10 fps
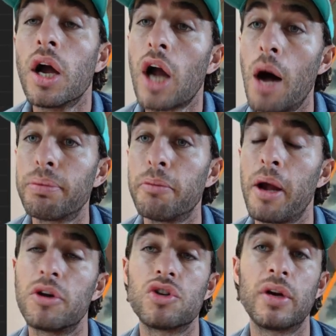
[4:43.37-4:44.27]

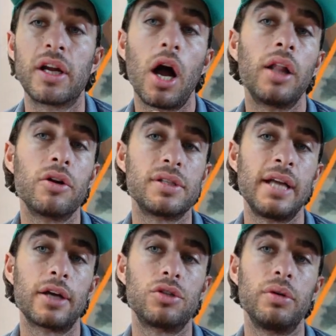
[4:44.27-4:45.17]
complementary colors
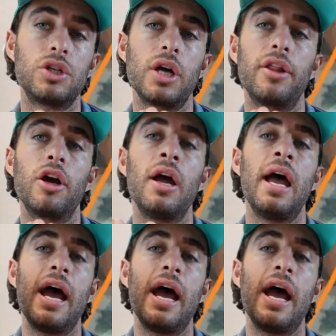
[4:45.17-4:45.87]
next to each other,